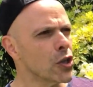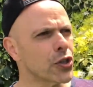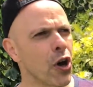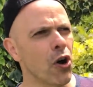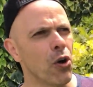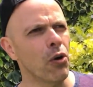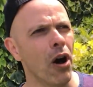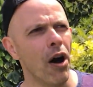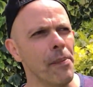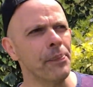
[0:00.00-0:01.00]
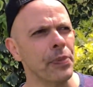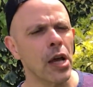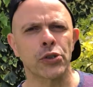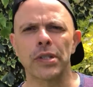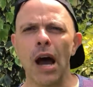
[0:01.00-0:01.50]
So um,
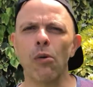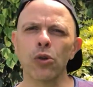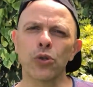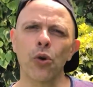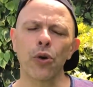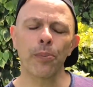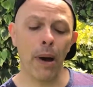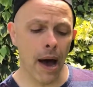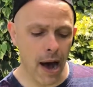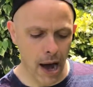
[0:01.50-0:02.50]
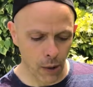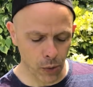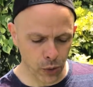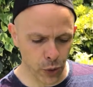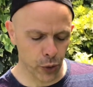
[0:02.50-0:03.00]
today I want to talk about, I
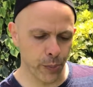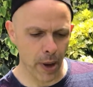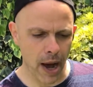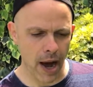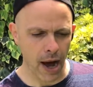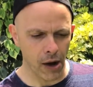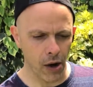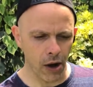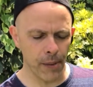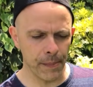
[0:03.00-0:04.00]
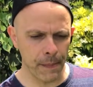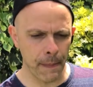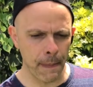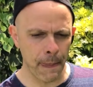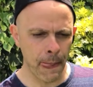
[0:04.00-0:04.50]
want to talk about,
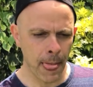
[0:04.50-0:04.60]
um,